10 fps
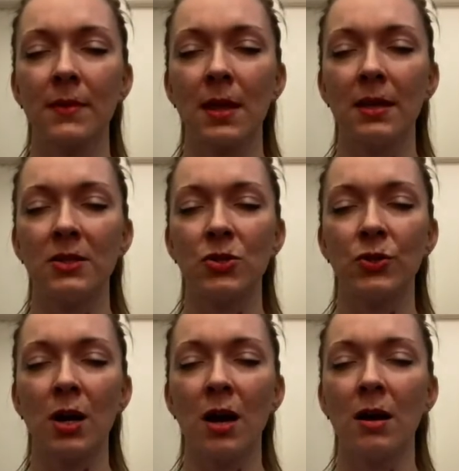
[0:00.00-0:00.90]
Let's
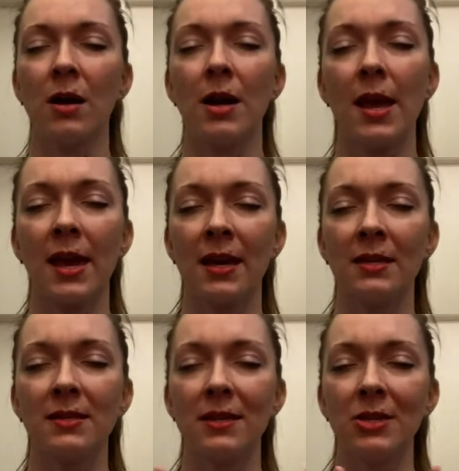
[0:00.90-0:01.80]
draw our
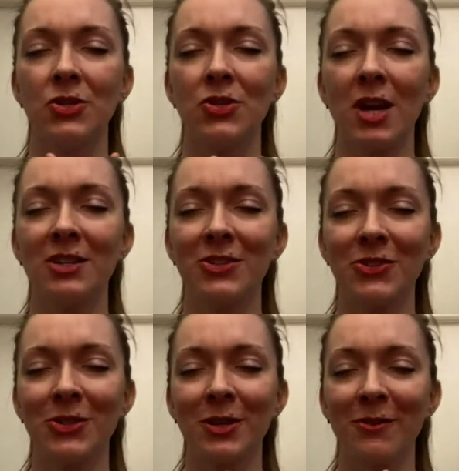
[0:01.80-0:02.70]
hands in a
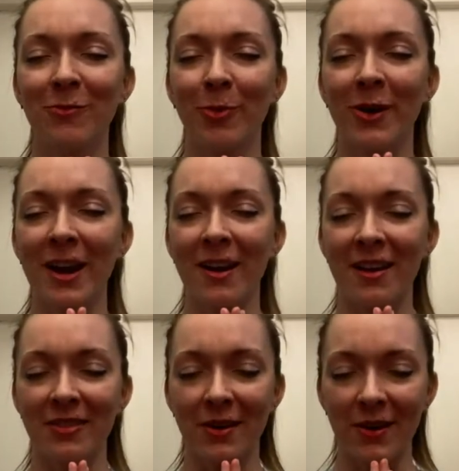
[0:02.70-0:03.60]
gesture of prayer
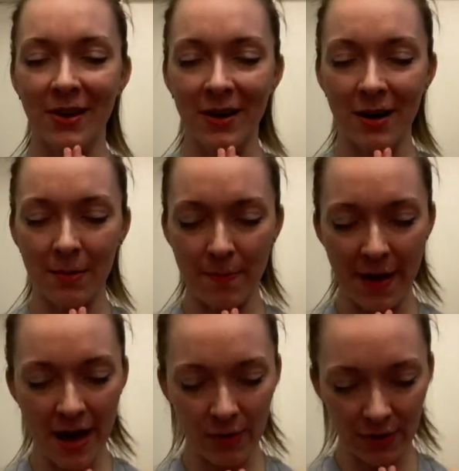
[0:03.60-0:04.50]
at the heart.
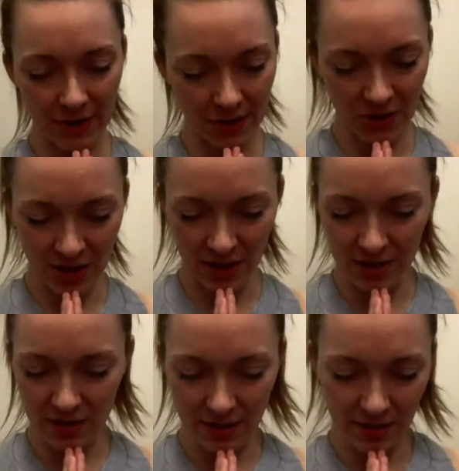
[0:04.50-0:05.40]
Bow your chin
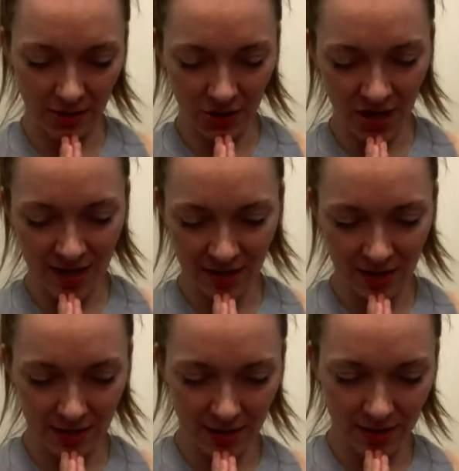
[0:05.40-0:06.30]
into your
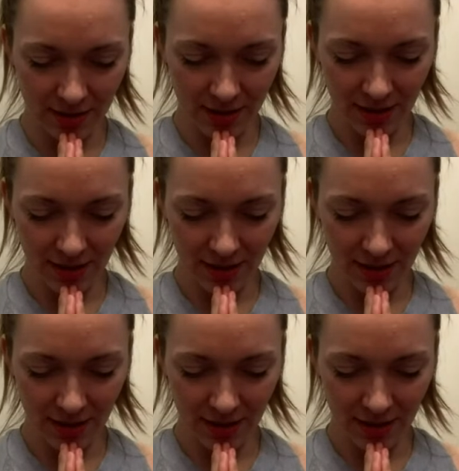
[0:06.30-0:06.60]
chest.